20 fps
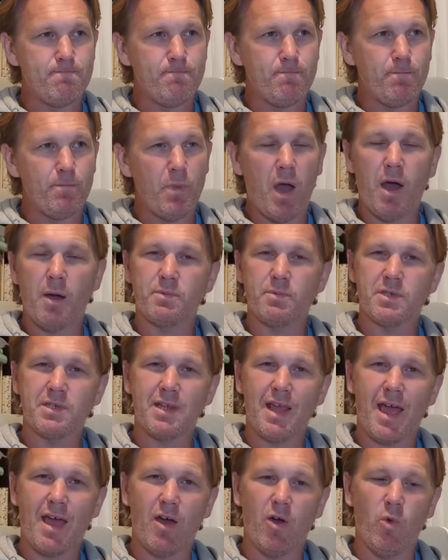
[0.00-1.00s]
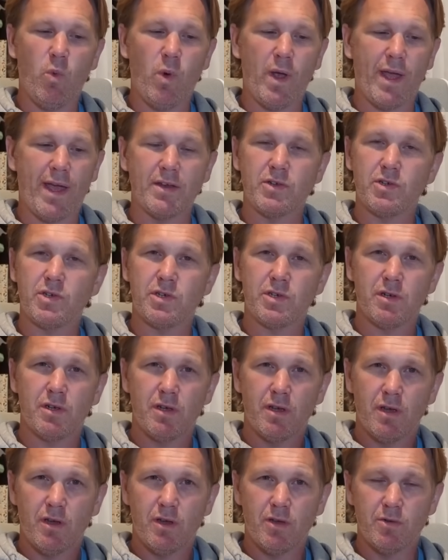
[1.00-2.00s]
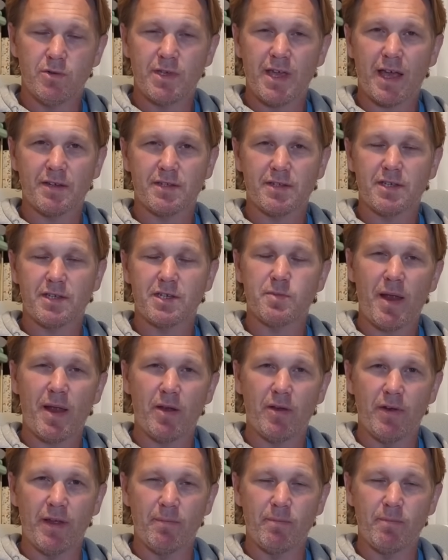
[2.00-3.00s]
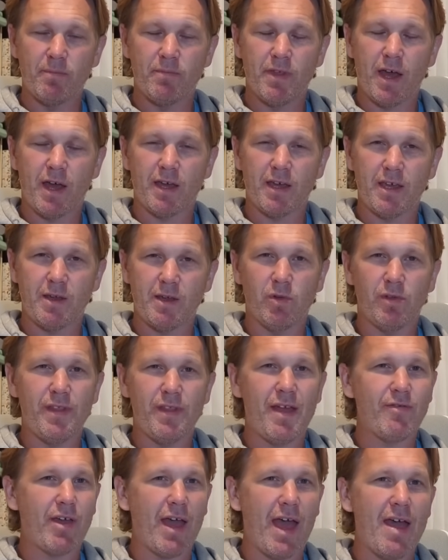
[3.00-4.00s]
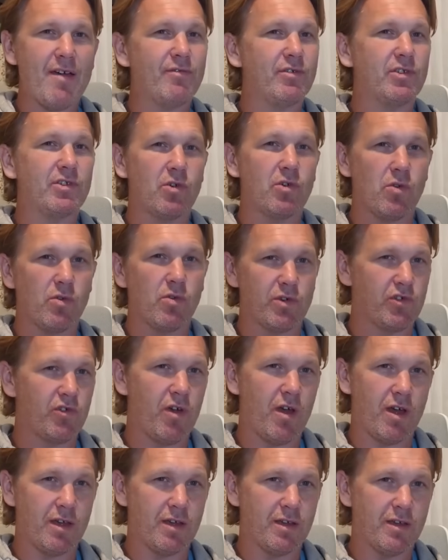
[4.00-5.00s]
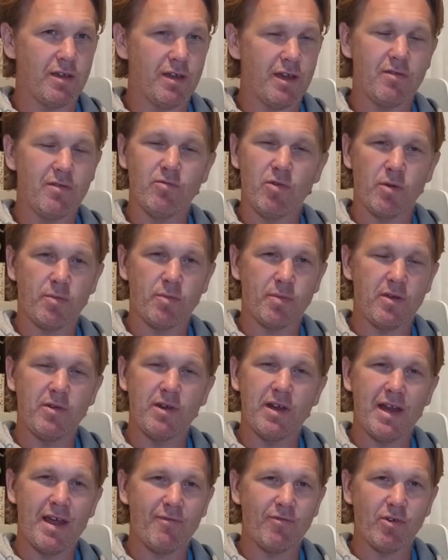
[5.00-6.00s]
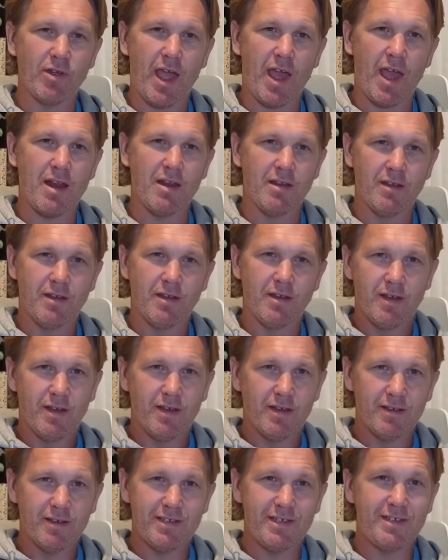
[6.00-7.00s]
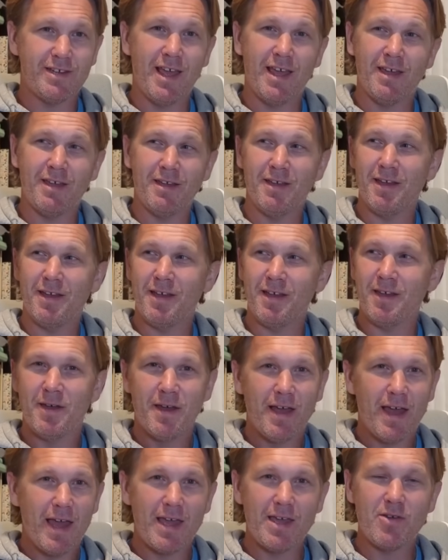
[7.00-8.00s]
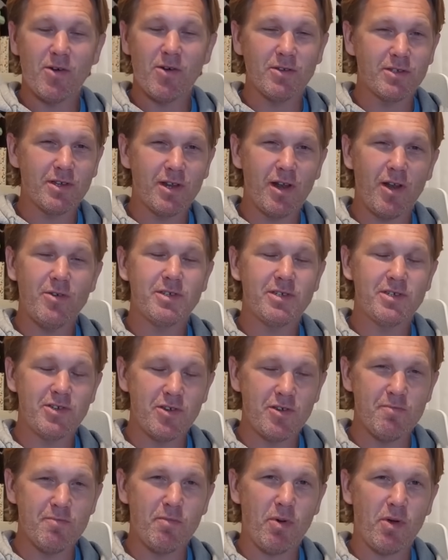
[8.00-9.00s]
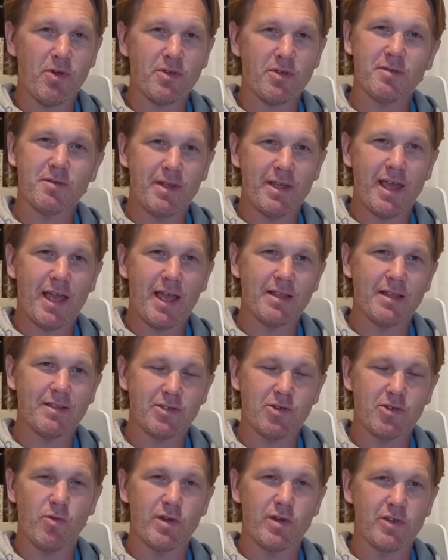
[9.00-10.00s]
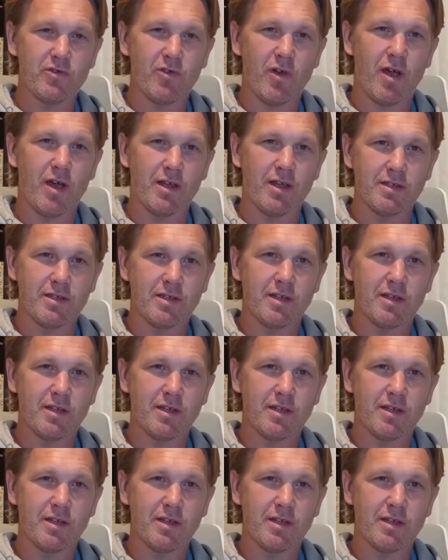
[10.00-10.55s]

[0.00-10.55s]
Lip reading: upset a witch who's cast a spell on him that he will never, ever score a try in rugby union ever again. Because he got as close as you can possibly get to scoring tries